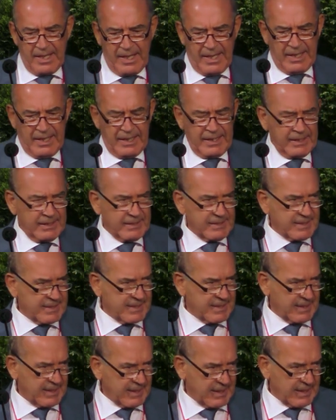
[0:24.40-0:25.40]
And
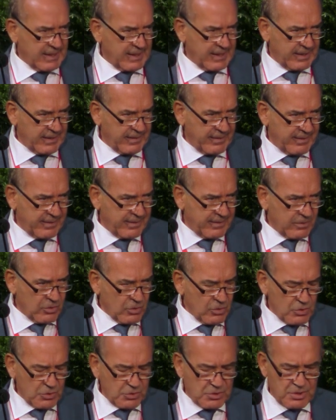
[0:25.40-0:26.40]

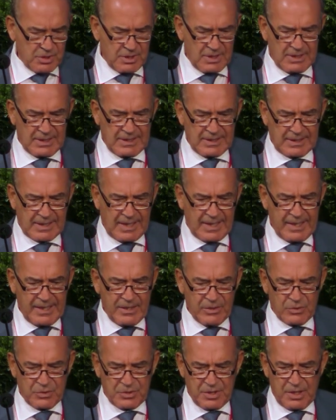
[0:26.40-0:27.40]
those
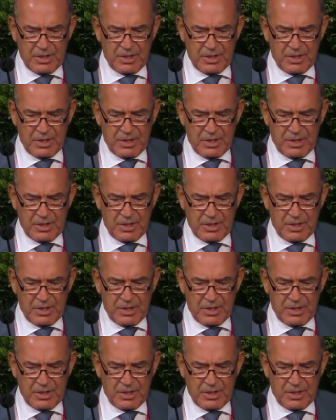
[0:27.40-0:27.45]
ions,